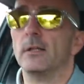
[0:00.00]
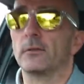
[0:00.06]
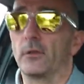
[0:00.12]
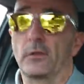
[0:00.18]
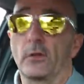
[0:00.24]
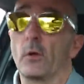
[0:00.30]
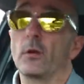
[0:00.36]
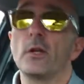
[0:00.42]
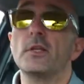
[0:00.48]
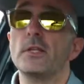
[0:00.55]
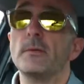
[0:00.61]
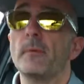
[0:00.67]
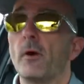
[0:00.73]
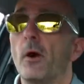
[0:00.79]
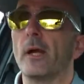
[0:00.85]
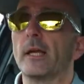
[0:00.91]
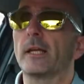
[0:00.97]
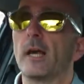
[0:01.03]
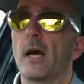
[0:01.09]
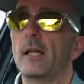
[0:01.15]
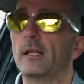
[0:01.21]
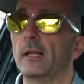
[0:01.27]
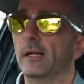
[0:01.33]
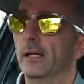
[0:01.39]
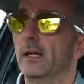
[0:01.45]
psychology behind
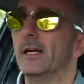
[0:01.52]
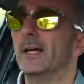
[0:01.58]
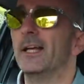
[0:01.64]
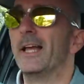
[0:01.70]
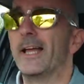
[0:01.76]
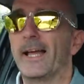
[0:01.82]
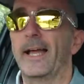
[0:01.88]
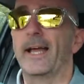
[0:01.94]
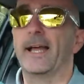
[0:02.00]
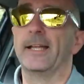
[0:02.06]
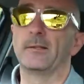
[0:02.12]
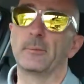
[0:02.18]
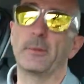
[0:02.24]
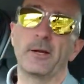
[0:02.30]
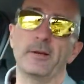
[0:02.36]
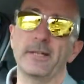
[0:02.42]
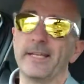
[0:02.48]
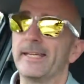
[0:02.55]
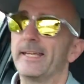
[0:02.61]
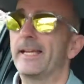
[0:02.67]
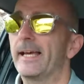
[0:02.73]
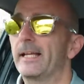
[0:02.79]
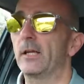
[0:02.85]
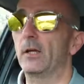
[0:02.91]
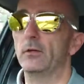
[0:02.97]
colour, and apparently
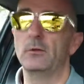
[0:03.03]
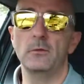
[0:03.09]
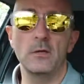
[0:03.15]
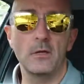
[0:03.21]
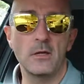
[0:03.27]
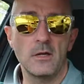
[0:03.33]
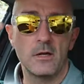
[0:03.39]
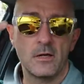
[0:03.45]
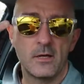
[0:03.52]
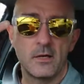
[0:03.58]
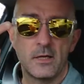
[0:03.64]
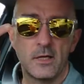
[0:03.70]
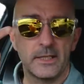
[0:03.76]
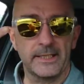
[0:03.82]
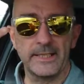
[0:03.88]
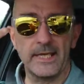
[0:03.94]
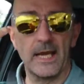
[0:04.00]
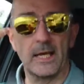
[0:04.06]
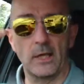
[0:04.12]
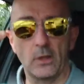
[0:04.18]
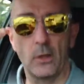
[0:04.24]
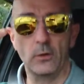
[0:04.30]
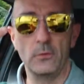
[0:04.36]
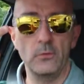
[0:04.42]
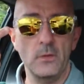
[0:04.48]
yellow
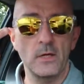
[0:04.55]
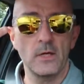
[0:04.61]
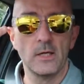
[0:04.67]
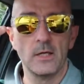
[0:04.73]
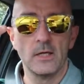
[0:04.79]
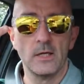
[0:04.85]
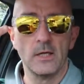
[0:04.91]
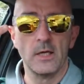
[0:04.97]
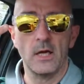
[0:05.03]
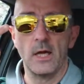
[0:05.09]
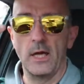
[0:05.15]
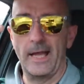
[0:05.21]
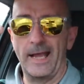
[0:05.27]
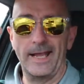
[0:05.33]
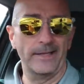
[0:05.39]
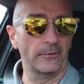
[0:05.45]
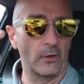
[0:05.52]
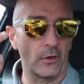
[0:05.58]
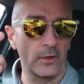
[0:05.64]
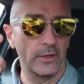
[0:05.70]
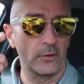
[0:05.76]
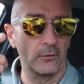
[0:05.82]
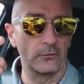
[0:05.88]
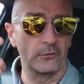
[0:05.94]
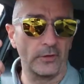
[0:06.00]
and eye
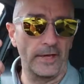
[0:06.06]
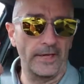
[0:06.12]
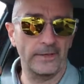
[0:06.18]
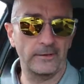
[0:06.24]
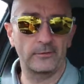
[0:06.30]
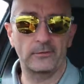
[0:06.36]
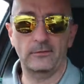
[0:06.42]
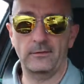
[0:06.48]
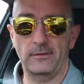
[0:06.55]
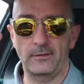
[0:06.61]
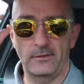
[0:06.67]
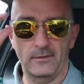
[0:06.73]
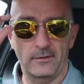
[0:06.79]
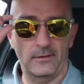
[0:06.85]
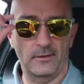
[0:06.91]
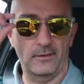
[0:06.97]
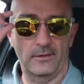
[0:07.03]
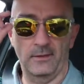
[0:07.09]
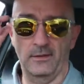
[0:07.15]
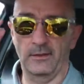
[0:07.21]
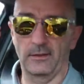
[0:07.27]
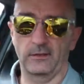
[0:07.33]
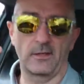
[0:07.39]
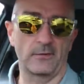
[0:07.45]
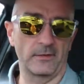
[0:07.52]
contact,
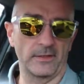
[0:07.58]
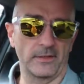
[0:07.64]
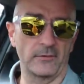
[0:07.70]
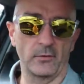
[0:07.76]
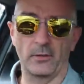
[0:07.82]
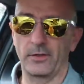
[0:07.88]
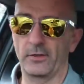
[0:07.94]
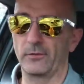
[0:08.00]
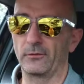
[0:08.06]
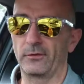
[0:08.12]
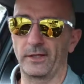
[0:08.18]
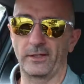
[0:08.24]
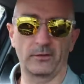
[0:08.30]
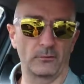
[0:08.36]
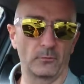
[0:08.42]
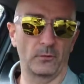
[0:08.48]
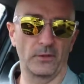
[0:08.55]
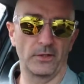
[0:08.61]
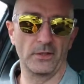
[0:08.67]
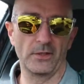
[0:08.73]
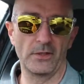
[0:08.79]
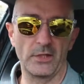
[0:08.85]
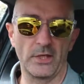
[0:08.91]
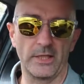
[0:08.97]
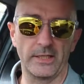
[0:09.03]
I can't really do eye contact because I'm wearing
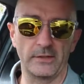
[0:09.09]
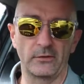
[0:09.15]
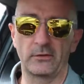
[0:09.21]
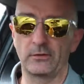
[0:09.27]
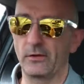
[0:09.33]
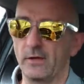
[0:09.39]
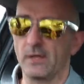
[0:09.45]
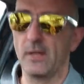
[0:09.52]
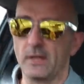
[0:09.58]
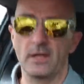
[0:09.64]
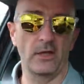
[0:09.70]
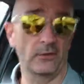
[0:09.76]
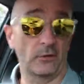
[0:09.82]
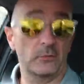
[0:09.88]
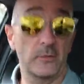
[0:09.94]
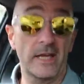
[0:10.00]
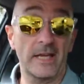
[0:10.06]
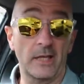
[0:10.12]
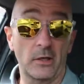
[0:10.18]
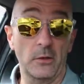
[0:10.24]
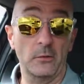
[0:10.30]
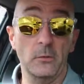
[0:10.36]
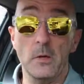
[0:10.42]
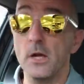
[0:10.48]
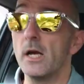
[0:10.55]
shades, so
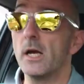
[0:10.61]
yellow